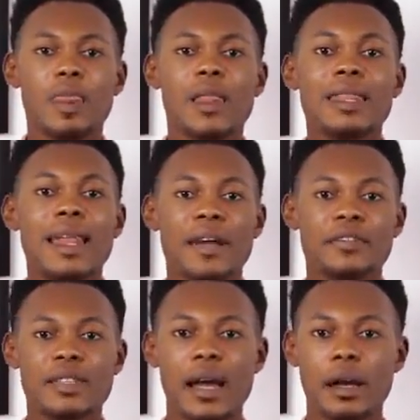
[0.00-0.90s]

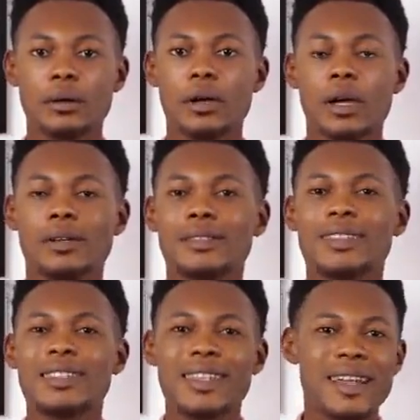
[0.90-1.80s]
lifestyle
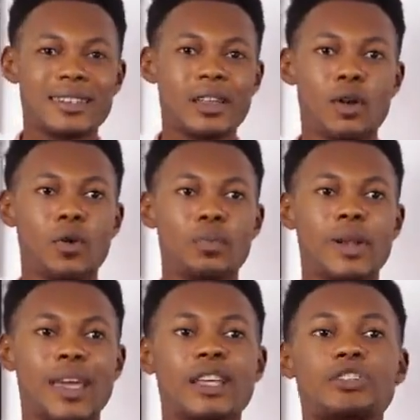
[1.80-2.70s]
sets the whole
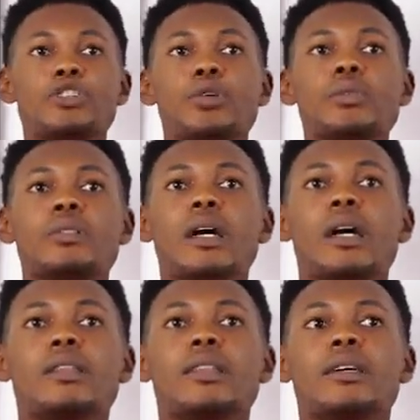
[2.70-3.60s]
play. He shows
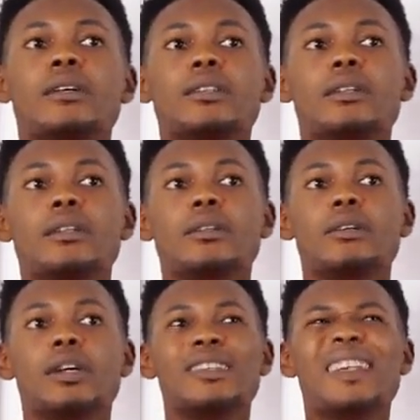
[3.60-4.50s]

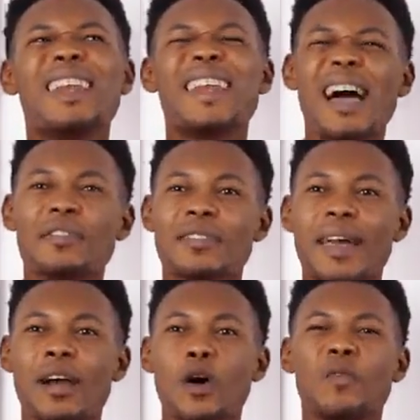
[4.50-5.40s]
the
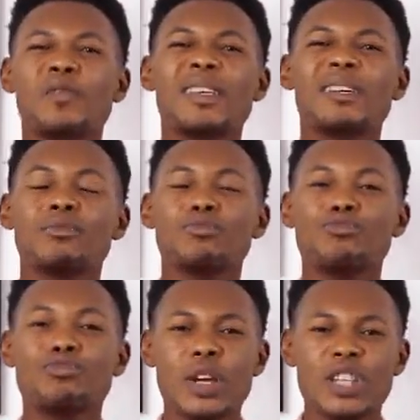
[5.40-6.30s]
lifestyle of the
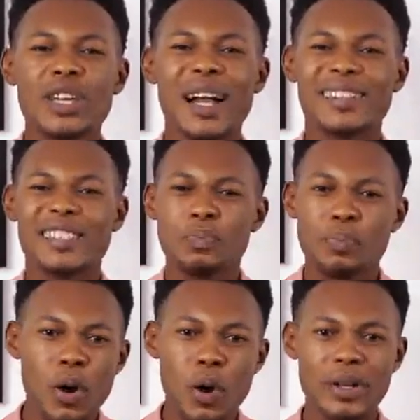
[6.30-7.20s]
rich and
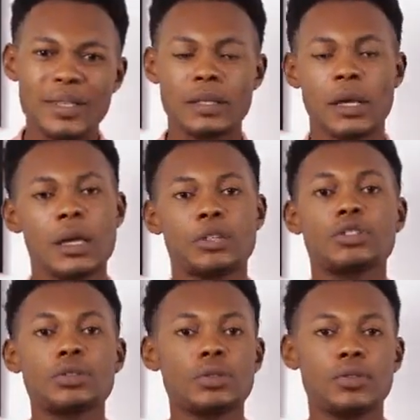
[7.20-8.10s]
spoiled
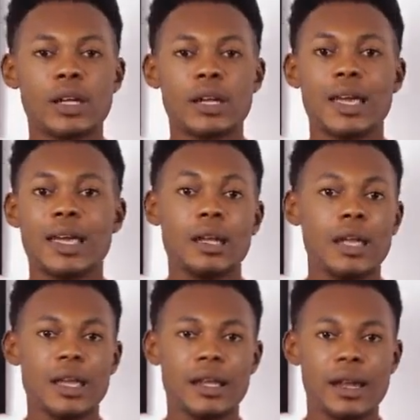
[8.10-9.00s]
children in
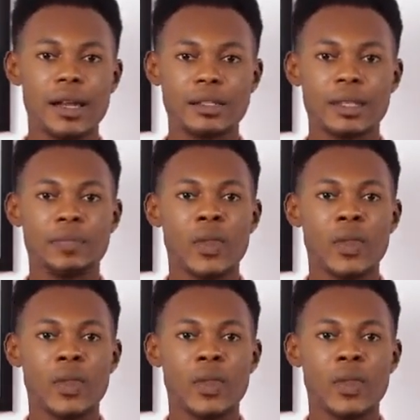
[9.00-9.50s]
England.